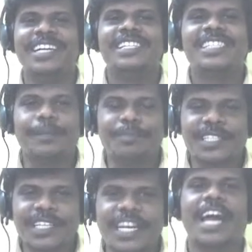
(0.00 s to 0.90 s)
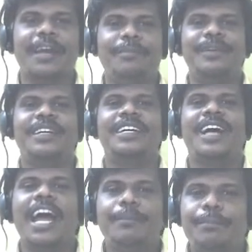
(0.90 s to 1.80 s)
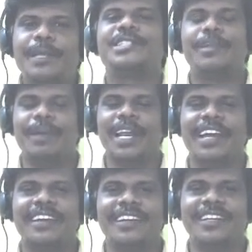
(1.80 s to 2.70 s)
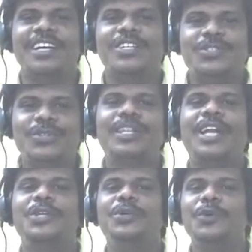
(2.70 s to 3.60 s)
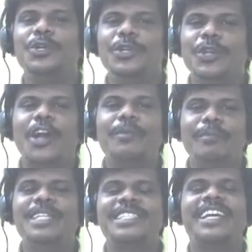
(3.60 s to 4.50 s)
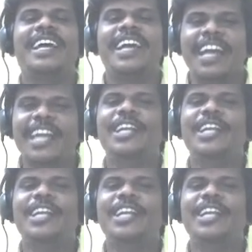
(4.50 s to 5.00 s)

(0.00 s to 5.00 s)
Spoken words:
subscribe and press the bell icon so that you would not miss any